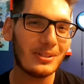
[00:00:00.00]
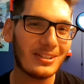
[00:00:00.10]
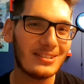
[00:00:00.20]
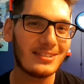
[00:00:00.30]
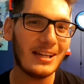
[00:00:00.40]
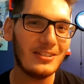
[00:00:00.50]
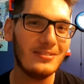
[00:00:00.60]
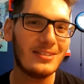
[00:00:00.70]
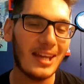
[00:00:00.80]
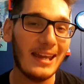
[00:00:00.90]
Because I
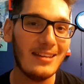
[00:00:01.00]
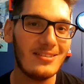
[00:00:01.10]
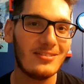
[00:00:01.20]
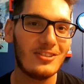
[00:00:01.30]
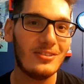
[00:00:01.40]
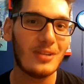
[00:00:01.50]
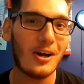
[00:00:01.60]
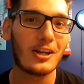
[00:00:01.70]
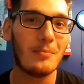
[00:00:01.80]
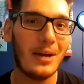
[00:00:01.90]
do tend to
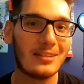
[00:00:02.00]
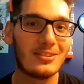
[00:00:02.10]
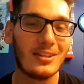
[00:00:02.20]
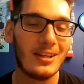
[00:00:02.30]
talk about